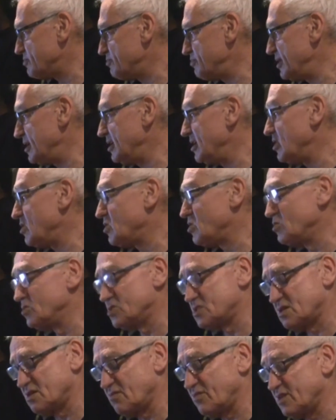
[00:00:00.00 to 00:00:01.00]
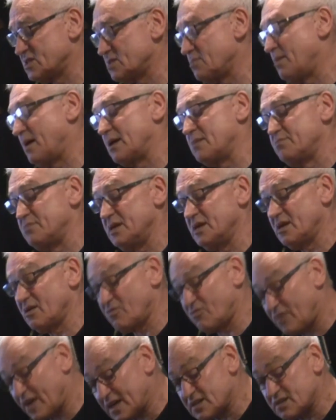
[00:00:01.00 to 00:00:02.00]
being inclusive, it's about being
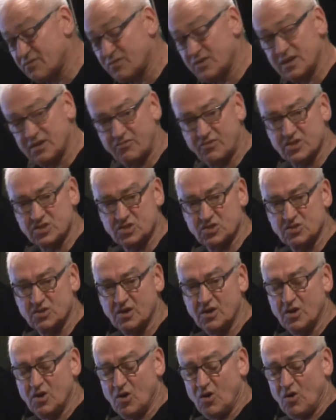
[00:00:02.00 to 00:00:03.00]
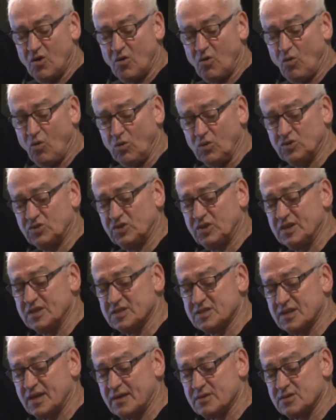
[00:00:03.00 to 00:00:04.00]
effective and efficient. All things
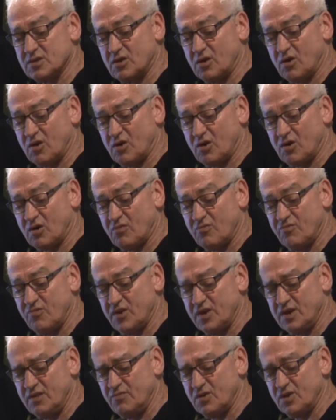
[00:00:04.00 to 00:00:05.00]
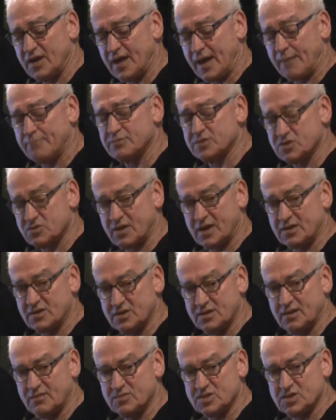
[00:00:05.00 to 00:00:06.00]
that are very, very abstract
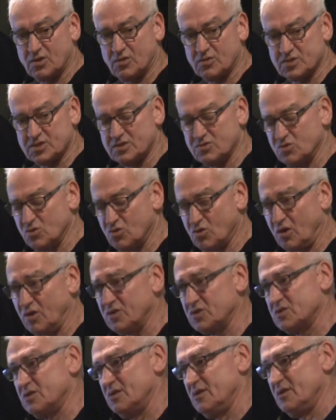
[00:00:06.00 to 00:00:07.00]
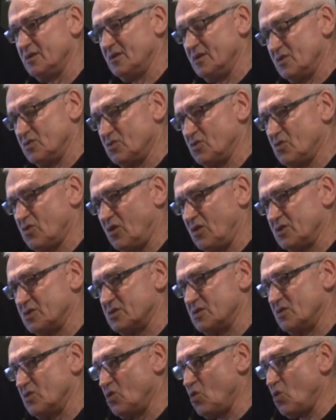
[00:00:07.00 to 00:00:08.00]
in themselves, and you can't
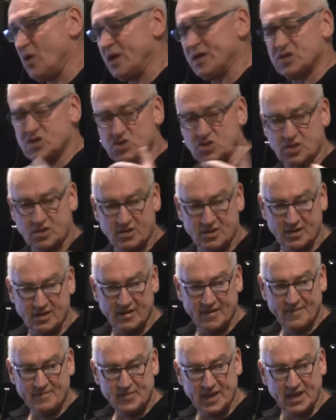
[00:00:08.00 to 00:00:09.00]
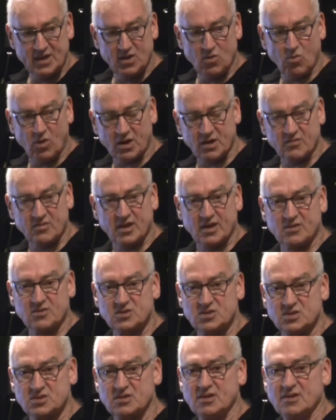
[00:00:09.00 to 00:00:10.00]
question any one of
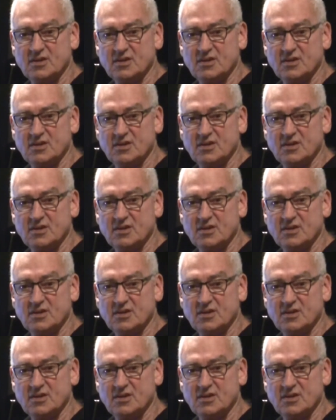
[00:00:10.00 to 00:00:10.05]
those